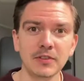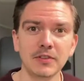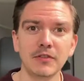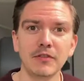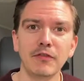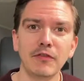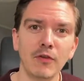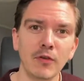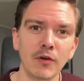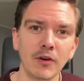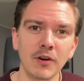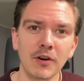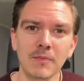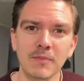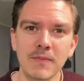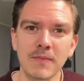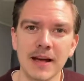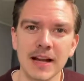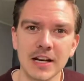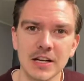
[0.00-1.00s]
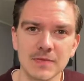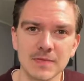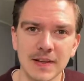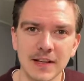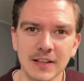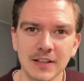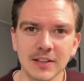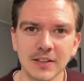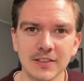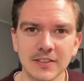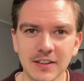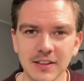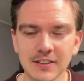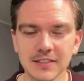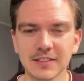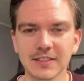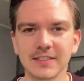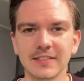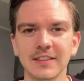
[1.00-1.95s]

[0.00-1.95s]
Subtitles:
for management consultants,